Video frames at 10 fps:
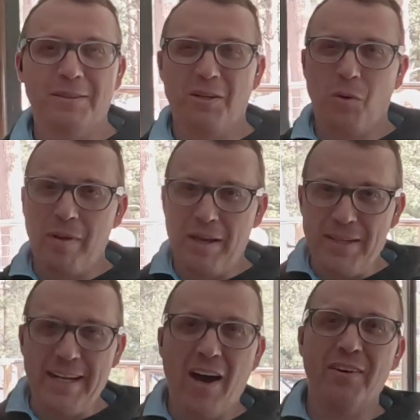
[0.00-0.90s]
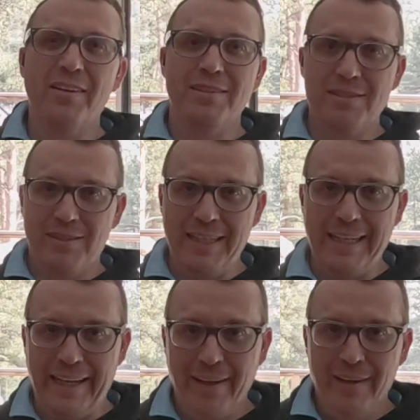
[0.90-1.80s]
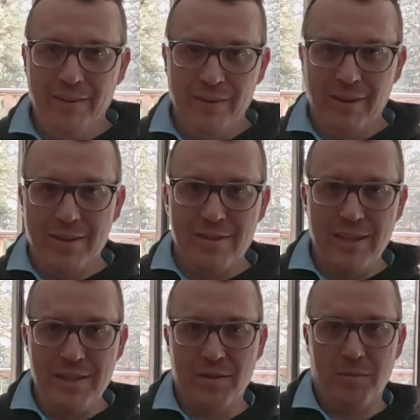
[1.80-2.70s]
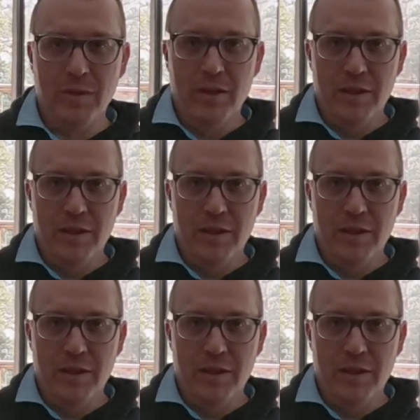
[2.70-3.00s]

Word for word: you know, maybe down in the city. You're going to see some,